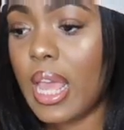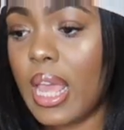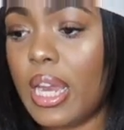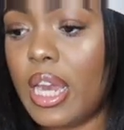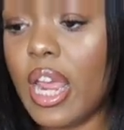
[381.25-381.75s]

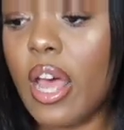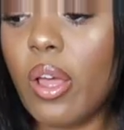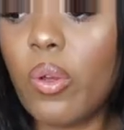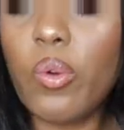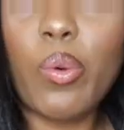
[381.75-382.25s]
And
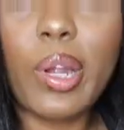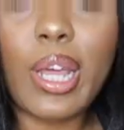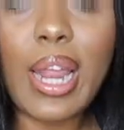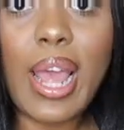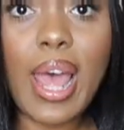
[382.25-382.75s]
now we're
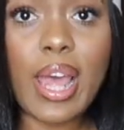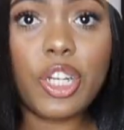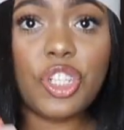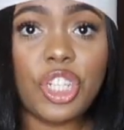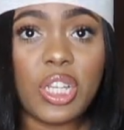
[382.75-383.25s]
gonna
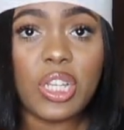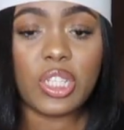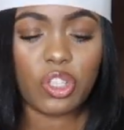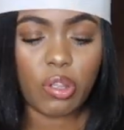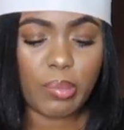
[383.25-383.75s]
add
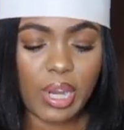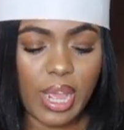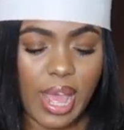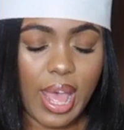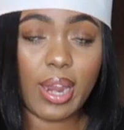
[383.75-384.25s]
cheese. So I'm
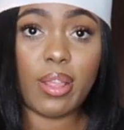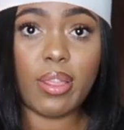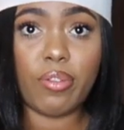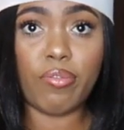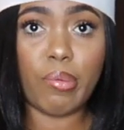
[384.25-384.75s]
gonna add
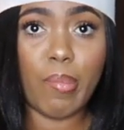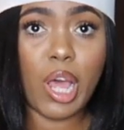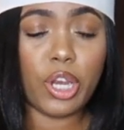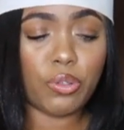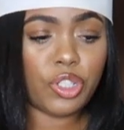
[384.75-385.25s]
the
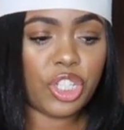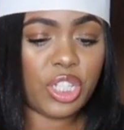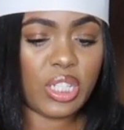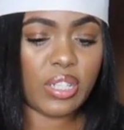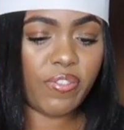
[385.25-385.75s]
Romano
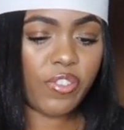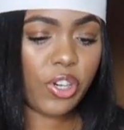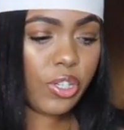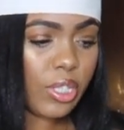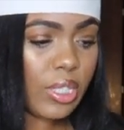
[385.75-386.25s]
cheese
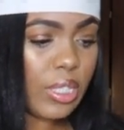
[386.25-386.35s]
first.